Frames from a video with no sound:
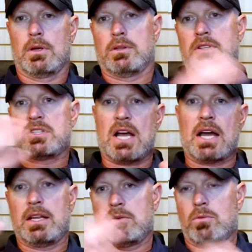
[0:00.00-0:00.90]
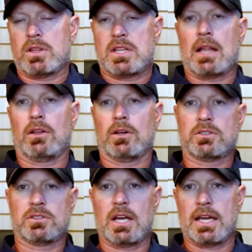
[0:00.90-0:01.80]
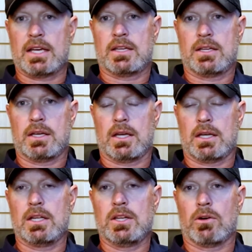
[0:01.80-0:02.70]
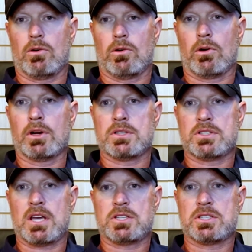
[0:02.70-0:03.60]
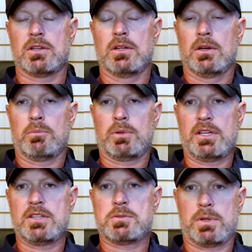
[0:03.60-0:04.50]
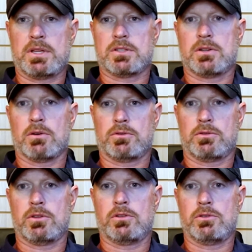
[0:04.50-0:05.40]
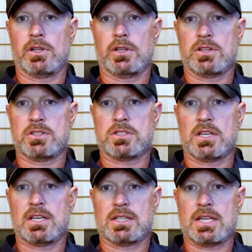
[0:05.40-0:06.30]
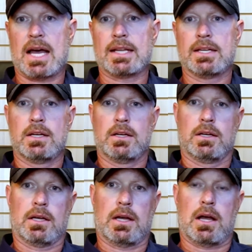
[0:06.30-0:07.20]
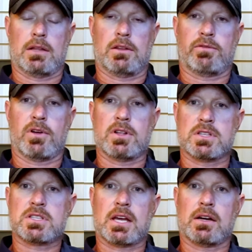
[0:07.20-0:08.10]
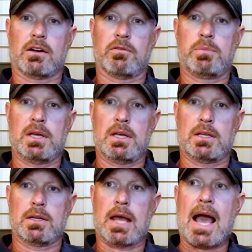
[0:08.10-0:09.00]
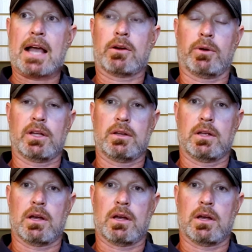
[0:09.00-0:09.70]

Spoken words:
deciding what that looks like in your own organization, please go through the due diligence to get that on the front and center of being accurate